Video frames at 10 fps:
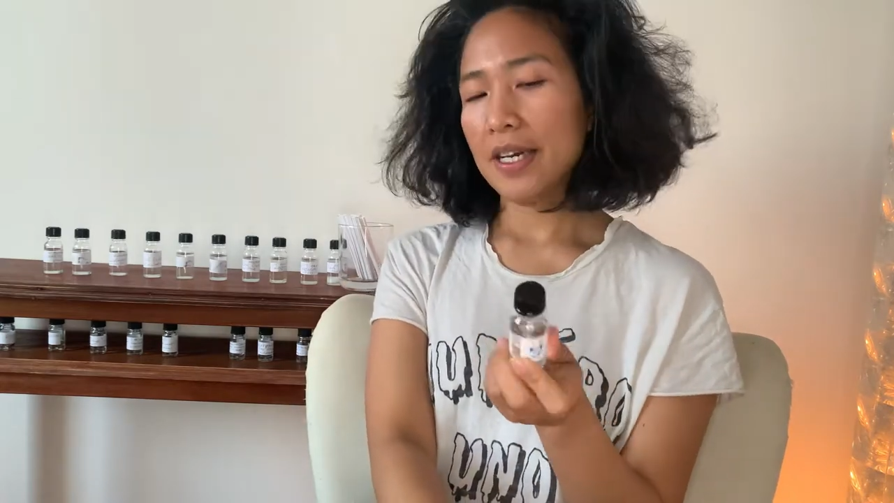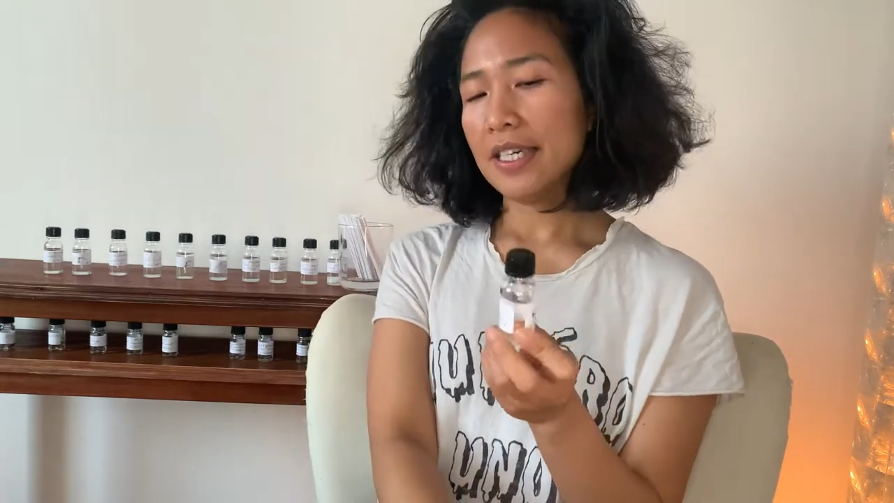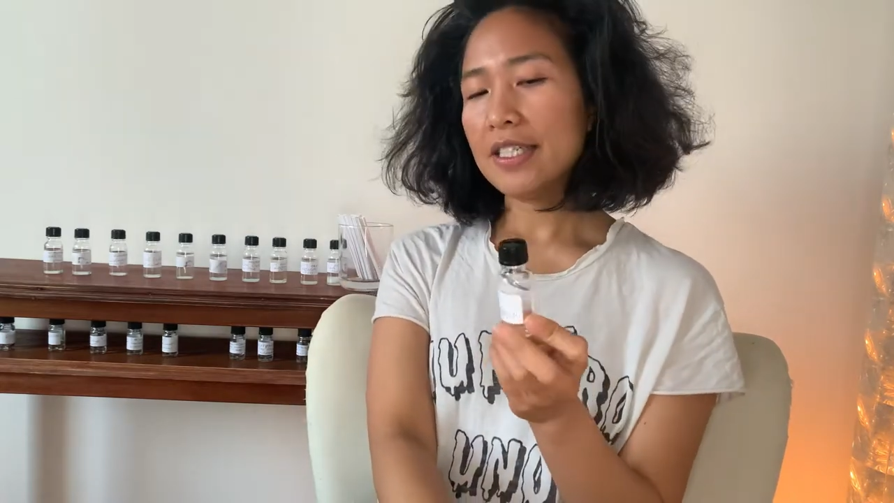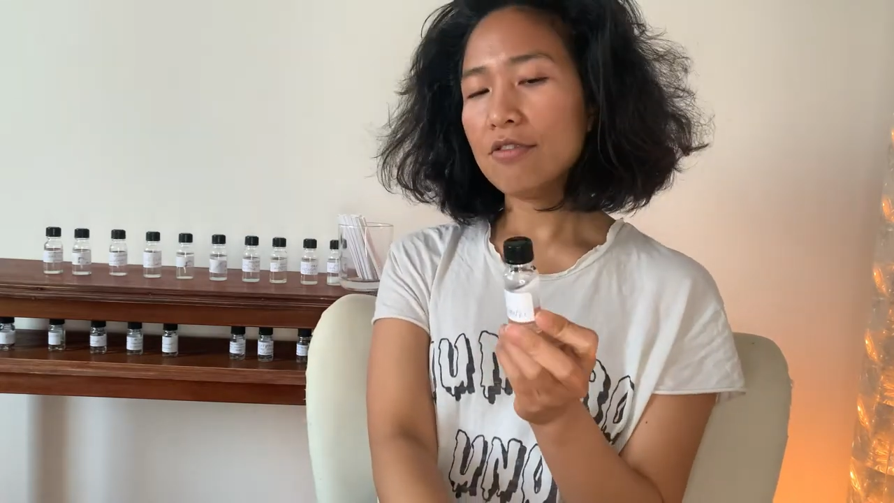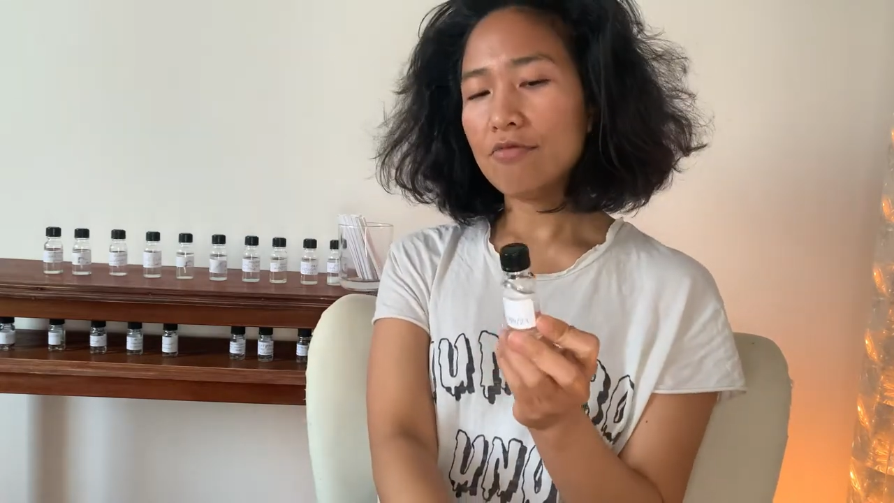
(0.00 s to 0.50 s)
I
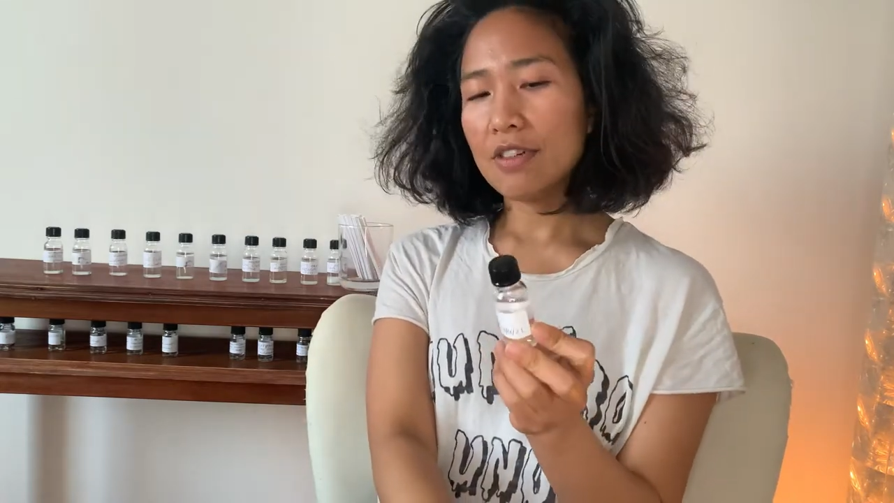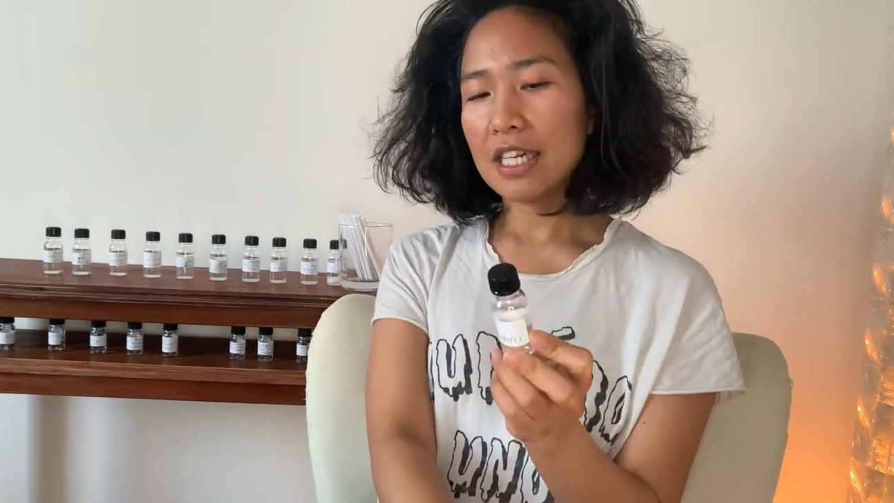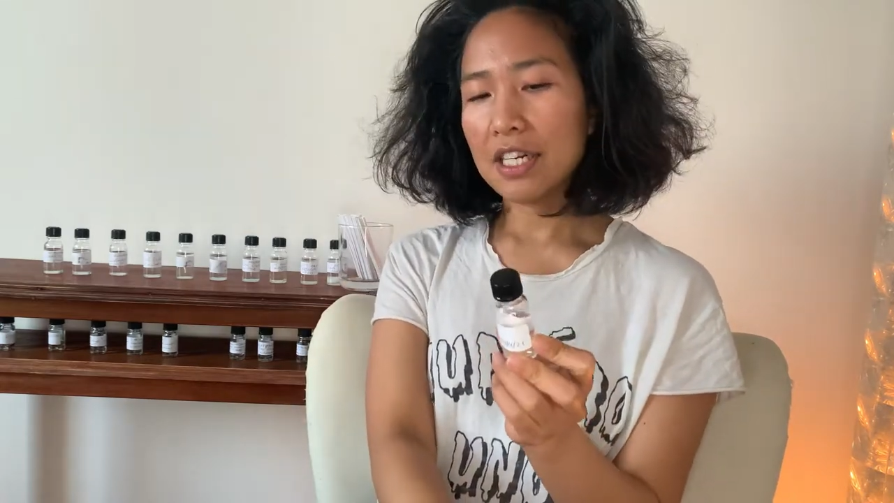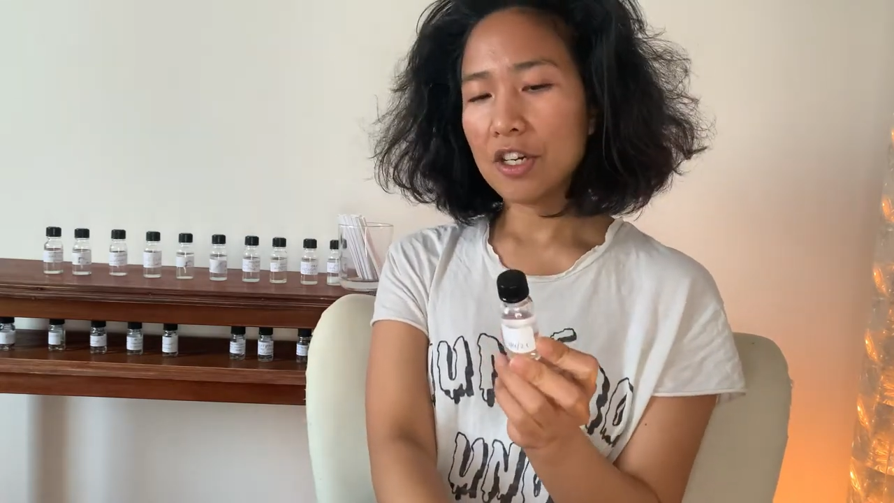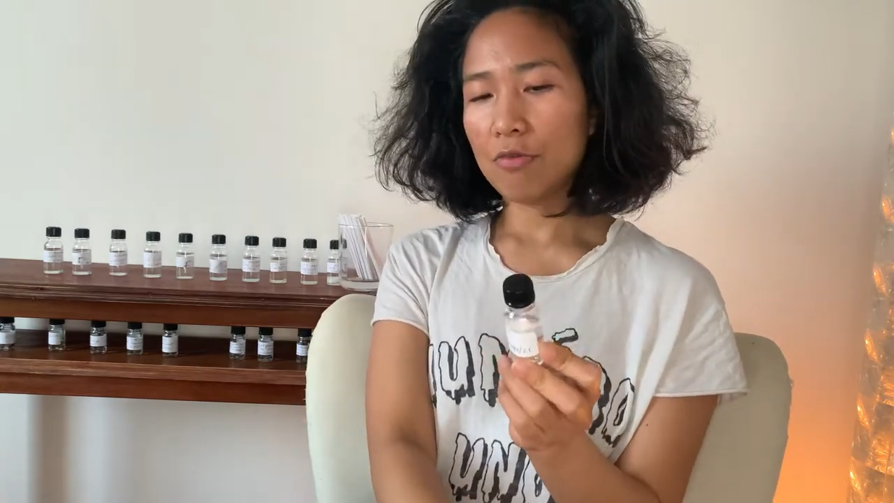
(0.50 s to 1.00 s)
didn't
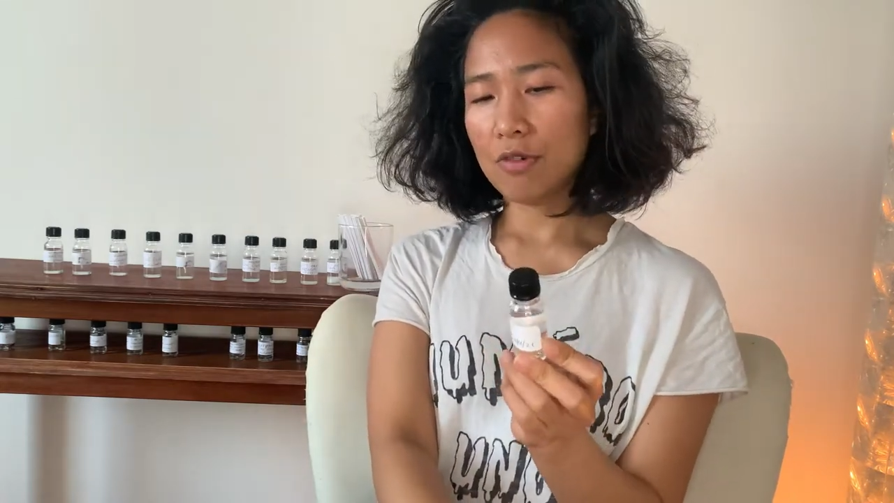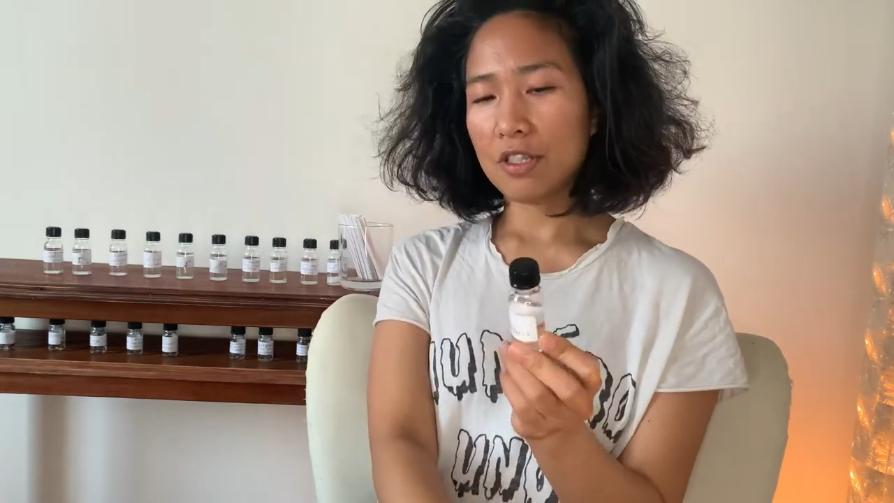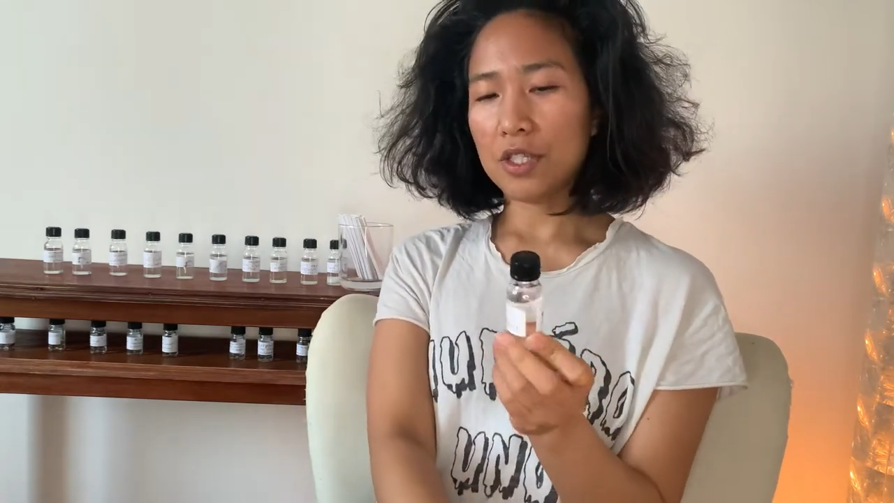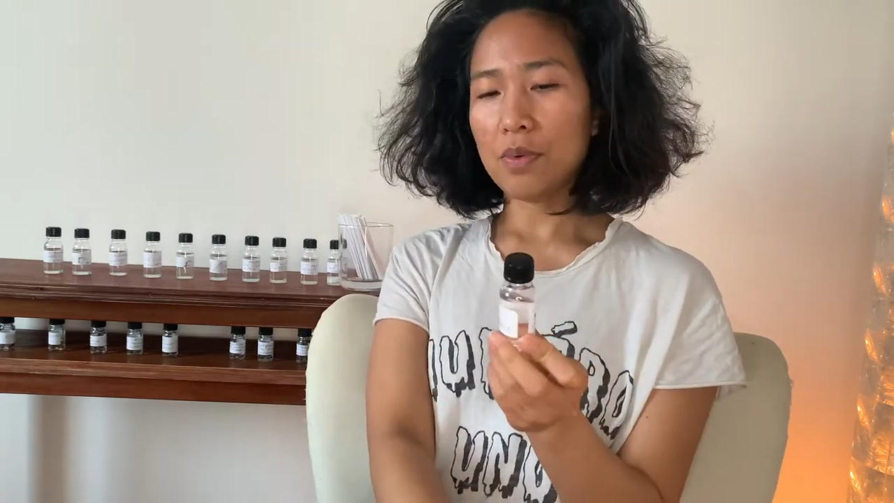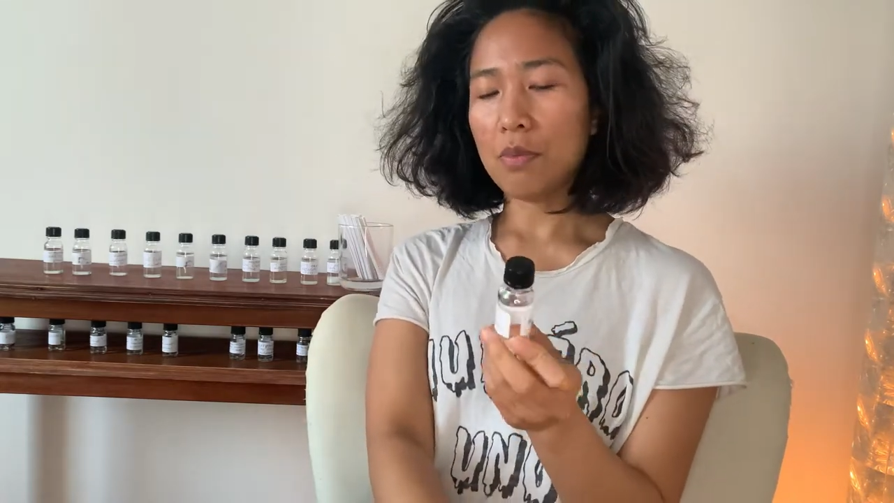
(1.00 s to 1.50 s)
really know what
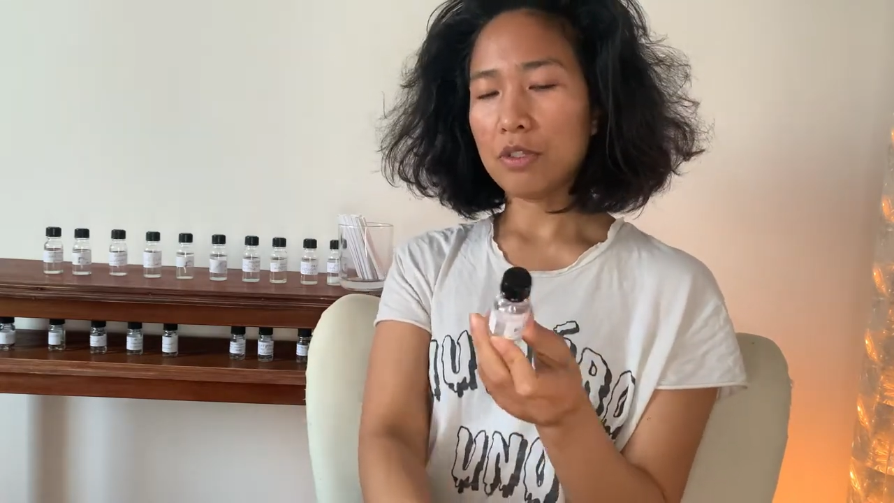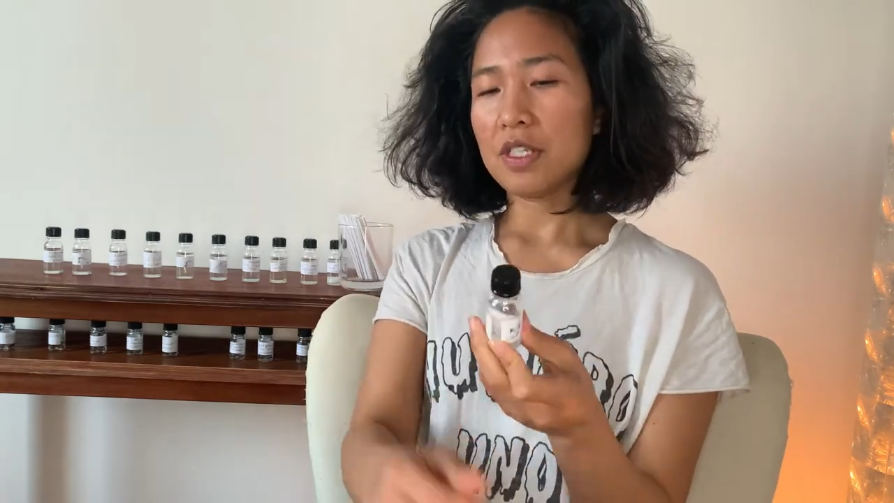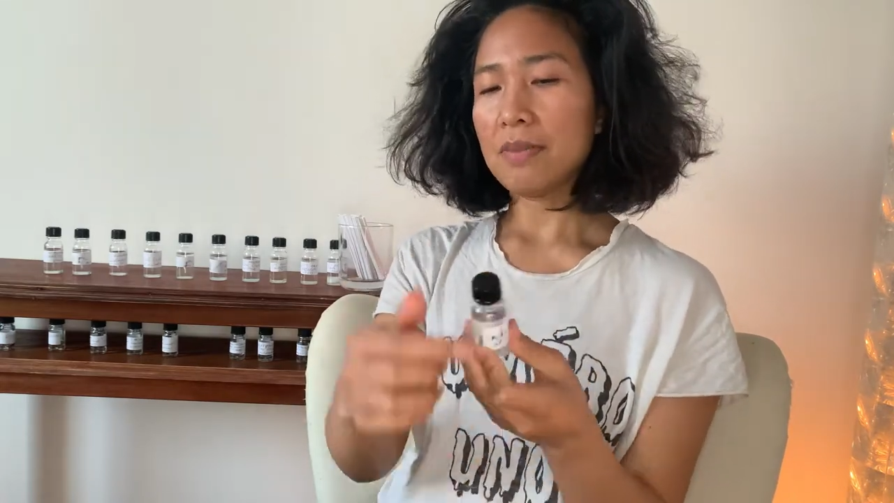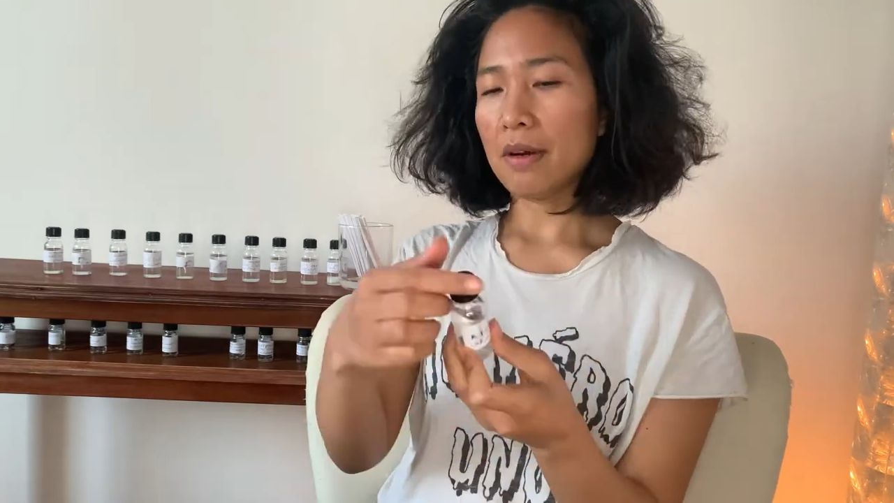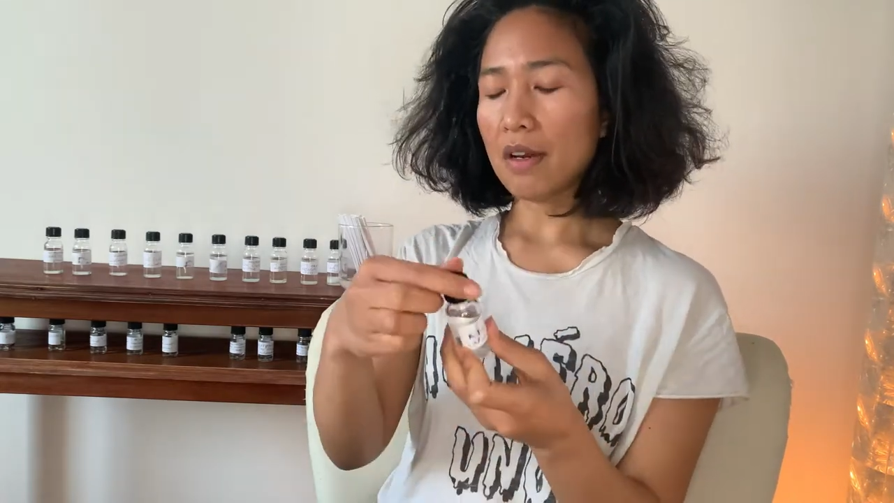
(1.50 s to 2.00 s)
this one would
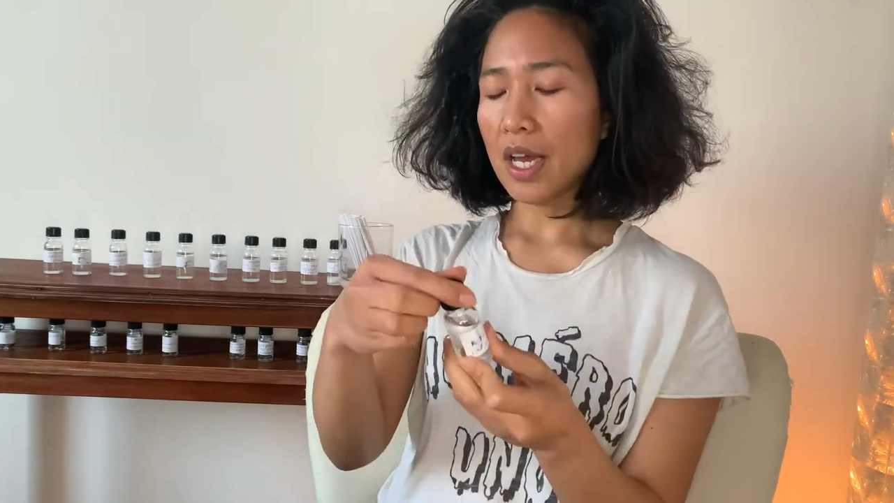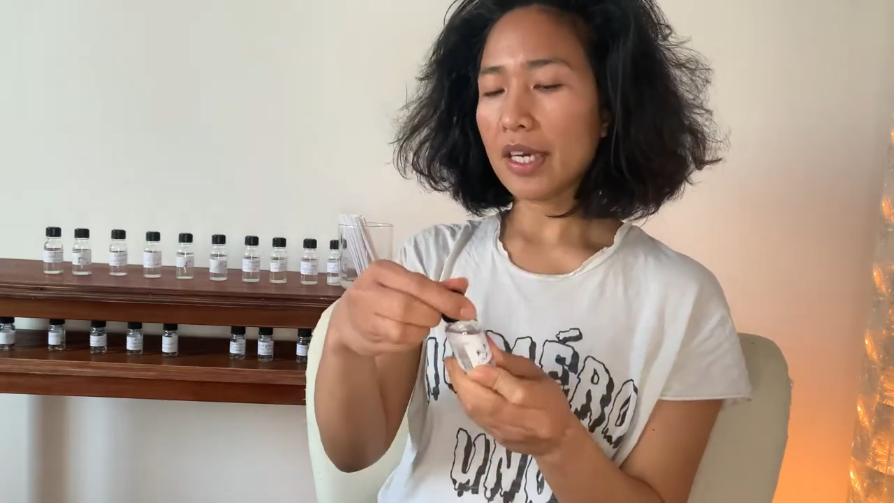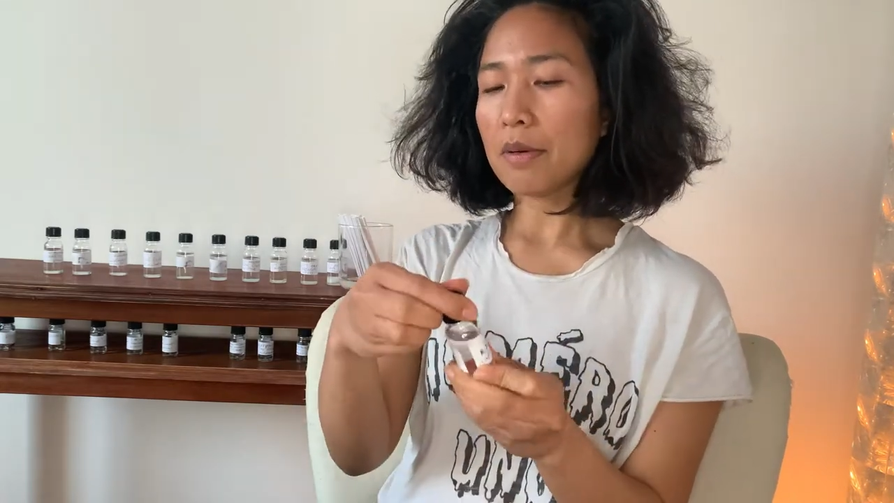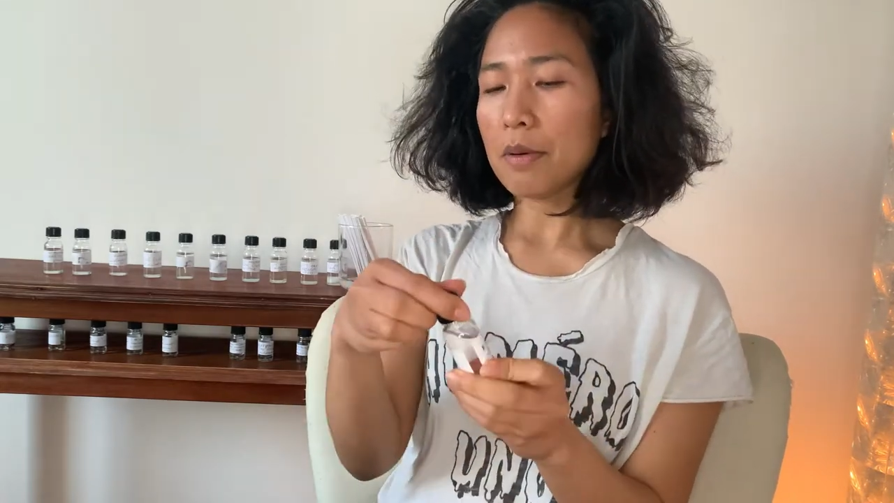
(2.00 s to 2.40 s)
smell like,